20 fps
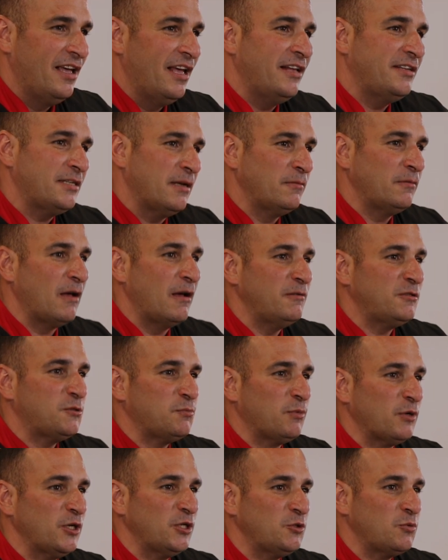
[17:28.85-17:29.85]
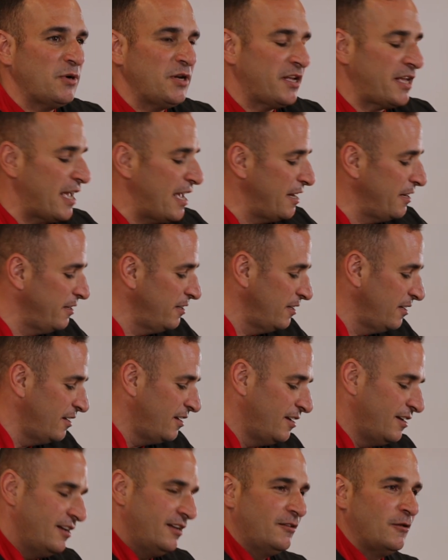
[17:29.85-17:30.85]
Sometimes splurge when you can.
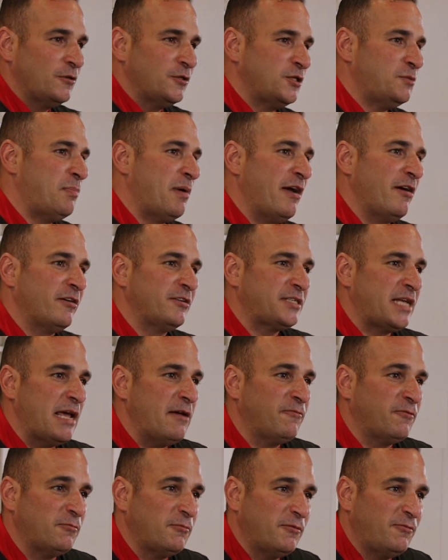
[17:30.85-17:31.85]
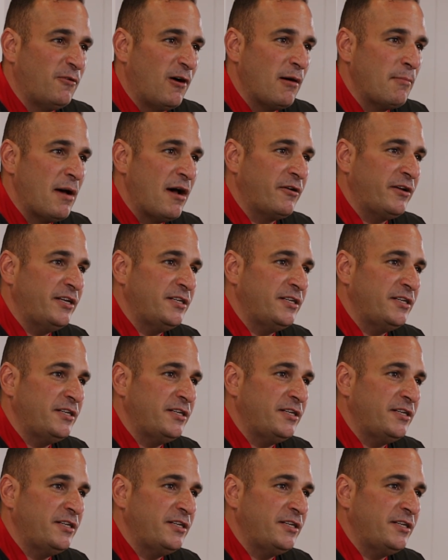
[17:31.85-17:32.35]
Those asparagus came from a farm out